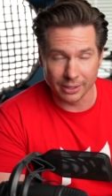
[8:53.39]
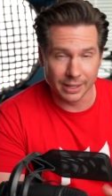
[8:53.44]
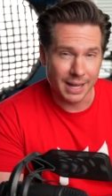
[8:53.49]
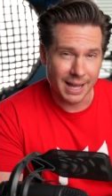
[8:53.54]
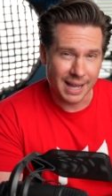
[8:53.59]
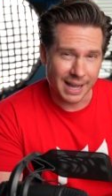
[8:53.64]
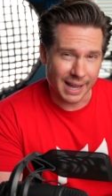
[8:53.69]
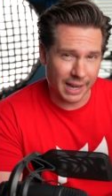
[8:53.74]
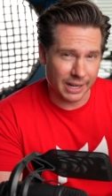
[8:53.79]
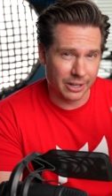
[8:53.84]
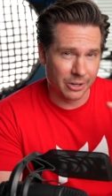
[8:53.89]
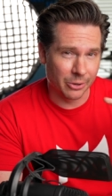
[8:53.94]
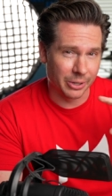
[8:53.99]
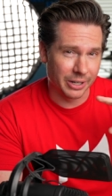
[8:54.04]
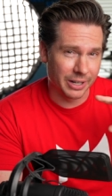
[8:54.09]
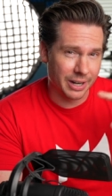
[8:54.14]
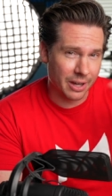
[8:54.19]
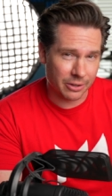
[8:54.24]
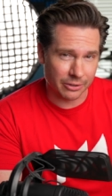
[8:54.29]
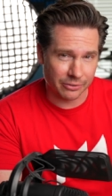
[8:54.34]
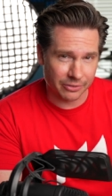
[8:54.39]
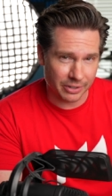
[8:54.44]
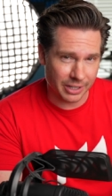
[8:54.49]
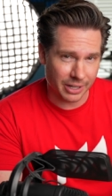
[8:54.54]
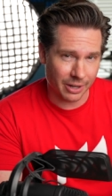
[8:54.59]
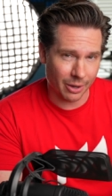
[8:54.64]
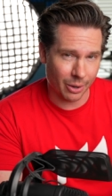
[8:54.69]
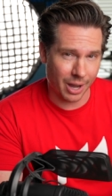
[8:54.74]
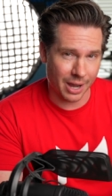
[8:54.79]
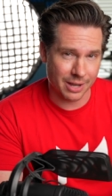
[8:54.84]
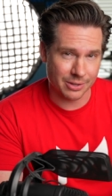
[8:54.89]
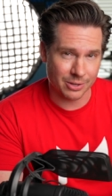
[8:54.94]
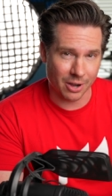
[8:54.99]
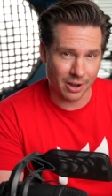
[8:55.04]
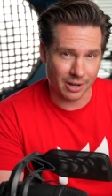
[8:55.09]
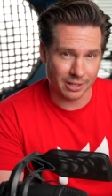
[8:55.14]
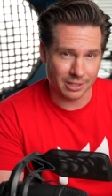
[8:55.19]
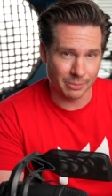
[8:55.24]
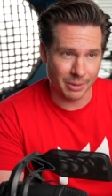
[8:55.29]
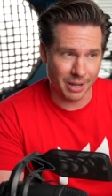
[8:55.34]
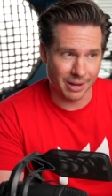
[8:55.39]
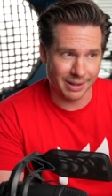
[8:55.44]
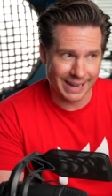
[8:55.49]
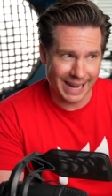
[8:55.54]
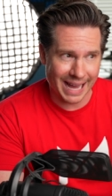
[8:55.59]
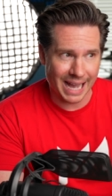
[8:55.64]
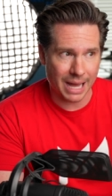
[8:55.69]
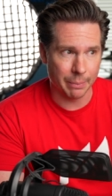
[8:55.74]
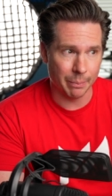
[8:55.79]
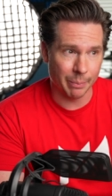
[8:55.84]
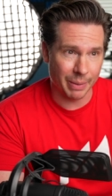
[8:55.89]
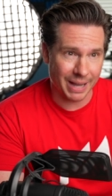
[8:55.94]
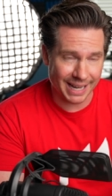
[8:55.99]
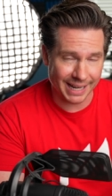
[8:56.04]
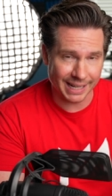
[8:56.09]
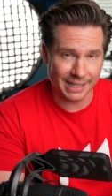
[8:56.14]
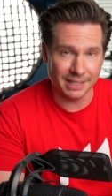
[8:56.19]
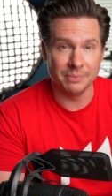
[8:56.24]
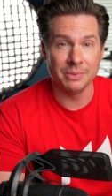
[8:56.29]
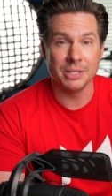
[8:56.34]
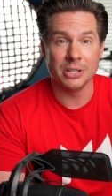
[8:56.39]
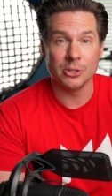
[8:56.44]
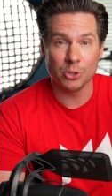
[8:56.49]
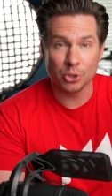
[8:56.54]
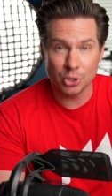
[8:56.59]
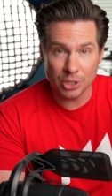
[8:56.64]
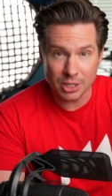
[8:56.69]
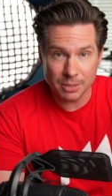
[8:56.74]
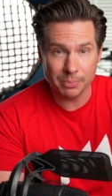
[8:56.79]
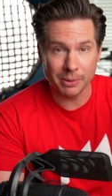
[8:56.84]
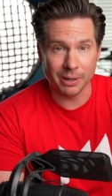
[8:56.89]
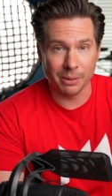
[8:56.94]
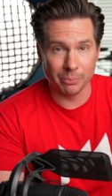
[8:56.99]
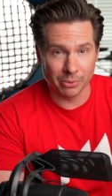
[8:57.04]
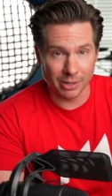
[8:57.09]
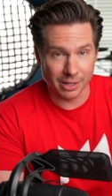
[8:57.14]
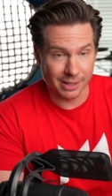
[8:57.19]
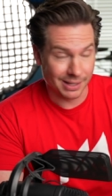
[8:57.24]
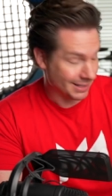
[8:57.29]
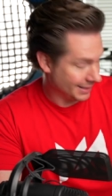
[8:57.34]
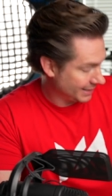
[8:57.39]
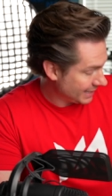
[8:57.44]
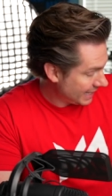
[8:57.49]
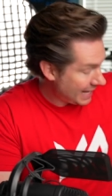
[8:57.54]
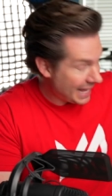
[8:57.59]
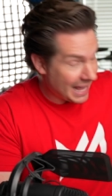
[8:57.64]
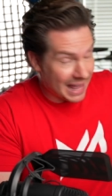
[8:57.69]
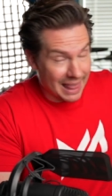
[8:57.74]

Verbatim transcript: and I know in another video I talked about not buying cheap umbrellas.